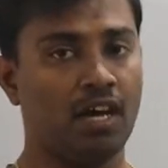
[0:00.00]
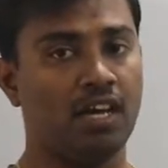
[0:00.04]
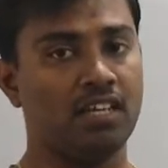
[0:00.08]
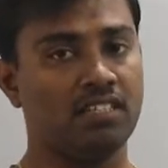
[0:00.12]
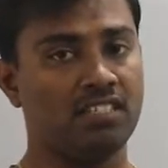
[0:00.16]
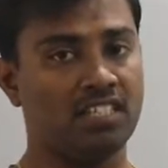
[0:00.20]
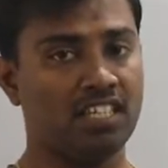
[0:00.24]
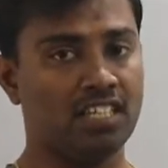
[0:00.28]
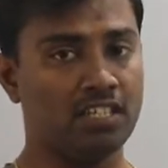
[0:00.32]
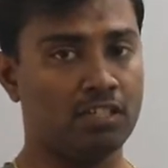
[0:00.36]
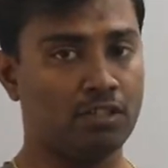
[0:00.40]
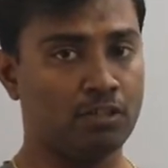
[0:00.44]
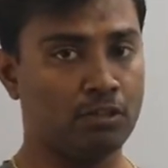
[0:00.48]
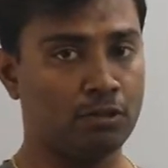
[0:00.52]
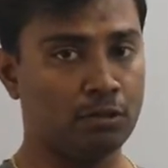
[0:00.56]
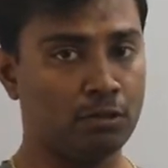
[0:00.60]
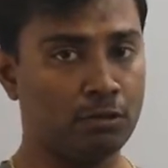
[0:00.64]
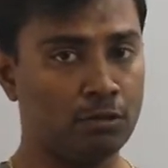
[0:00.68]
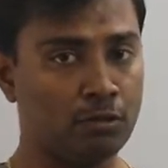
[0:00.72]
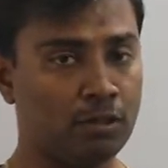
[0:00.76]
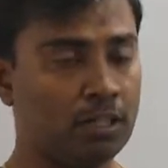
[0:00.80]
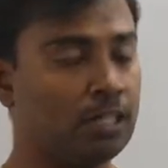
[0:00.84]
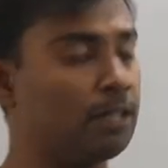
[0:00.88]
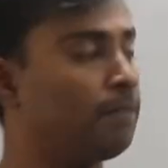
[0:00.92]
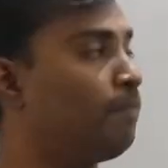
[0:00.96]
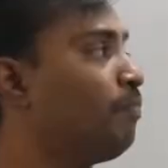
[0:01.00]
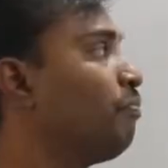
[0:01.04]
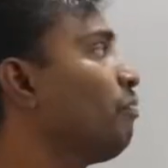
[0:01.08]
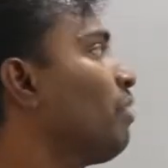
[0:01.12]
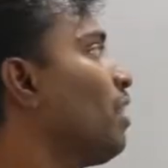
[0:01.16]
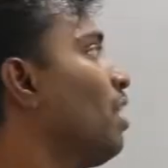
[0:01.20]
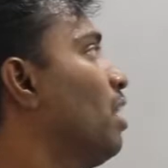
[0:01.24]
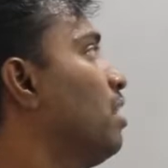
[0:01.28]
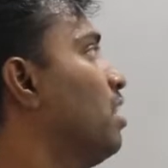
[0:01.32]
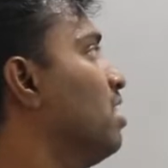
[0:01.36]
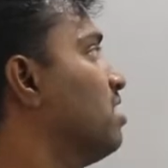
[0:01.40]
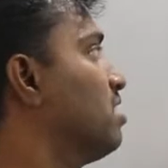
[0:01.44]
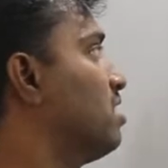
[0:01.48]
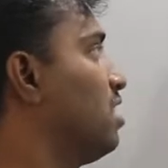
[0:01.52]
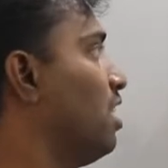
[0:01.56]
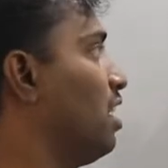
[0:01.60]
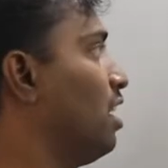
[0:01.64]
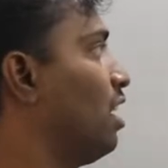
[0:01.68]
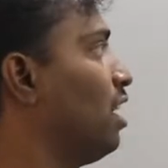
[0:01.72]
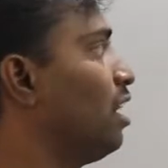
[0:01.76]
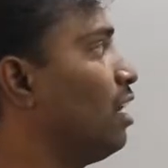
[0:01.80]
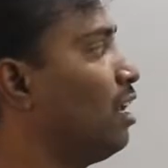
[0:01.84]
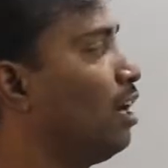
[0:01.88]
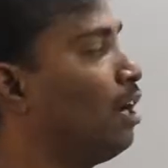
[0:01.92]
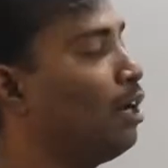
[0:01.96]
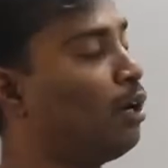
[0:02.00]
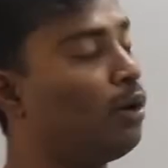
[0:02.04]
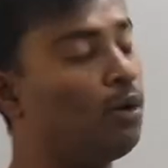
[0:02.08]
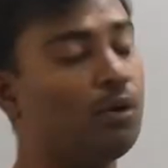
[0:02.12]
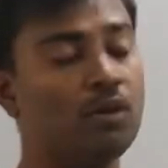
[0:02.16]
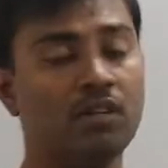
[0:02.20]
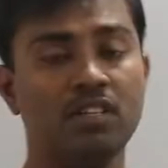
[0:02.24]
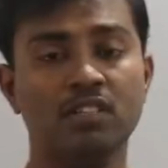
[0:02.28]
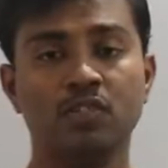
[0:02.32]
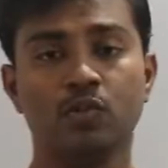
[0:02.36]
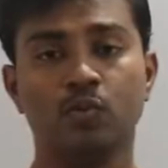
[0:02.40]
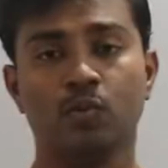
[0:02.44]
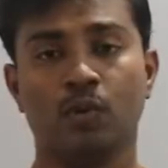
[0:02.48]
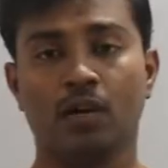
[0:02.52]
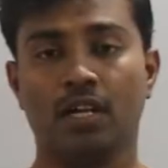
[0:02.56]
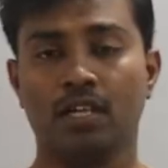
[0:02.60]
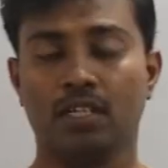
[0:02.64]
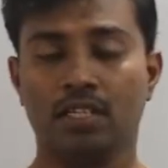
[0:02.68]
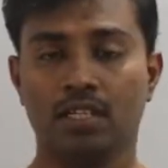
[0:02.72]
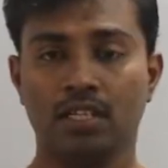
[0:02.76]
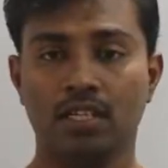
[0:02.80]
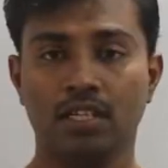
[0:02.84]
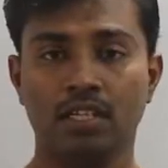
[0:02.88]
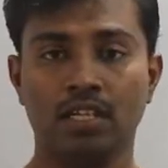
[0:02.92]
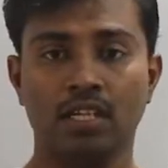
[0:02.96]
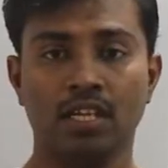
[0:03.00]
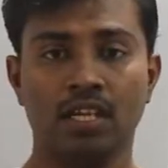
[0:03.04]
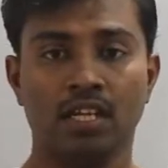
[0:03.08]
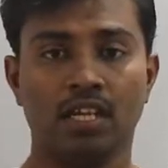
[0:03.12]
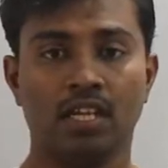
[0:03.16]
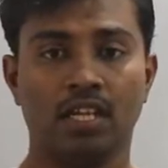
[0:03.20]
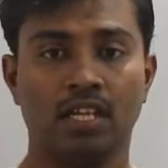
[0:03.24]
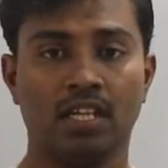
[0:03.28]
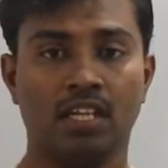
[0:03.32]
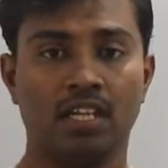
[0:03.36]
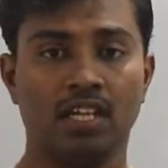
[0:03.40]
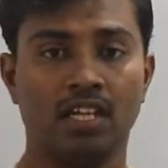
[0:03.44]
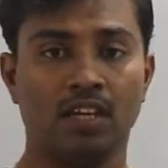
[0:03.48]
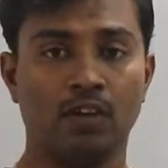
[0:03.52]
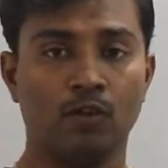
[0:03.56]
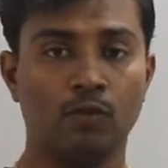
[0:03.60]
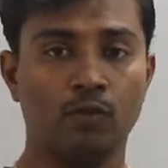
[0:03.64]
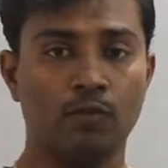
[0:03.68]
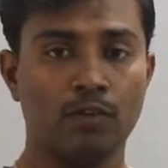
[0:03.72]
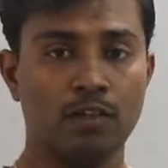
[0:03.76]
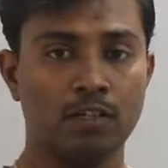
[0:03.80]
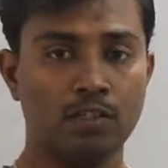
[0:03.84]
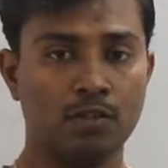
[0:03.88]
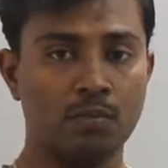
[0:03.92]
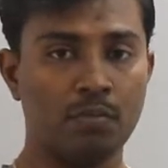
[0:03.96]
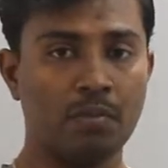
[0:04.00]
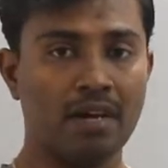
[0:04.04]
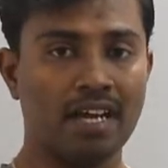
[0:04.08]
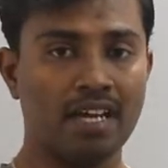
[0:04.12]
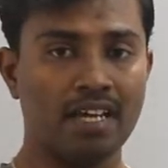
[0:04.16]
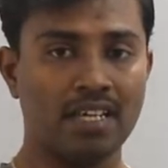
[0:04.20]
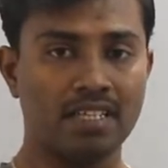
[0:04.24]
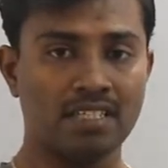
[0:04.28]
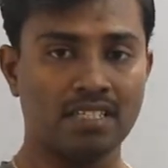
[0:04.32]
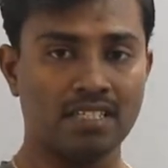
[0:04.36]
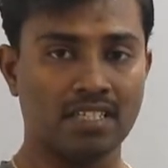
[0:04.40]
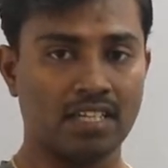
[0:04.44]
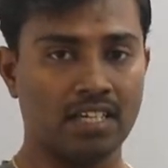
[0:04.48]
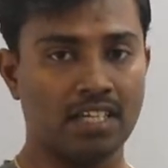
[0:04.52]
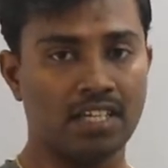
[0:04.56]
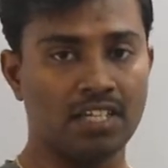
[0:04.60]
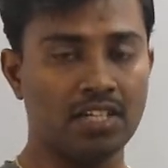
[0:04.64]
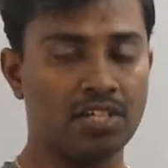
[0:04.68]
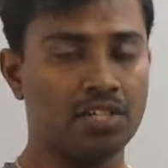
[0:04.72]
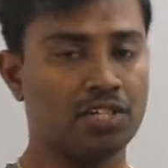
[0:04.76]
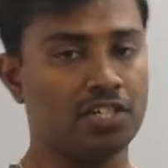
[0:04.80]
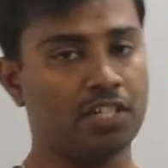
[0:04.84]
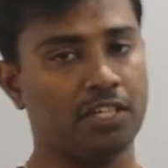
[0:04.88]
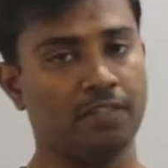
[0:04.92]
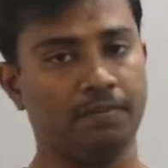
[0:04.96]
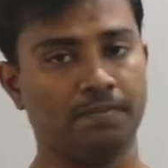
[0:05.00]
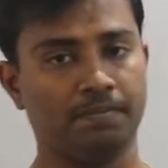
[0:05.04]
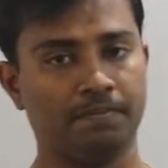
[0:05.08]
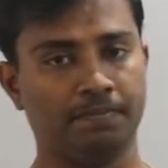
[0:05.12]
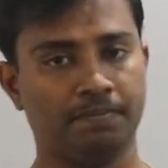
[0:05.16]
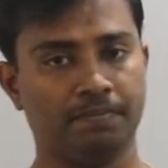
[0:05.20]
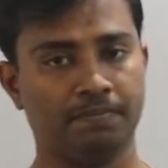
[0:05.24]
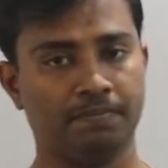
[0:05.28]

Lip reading: As I told, the Zener diode is working in a reverse bias condition.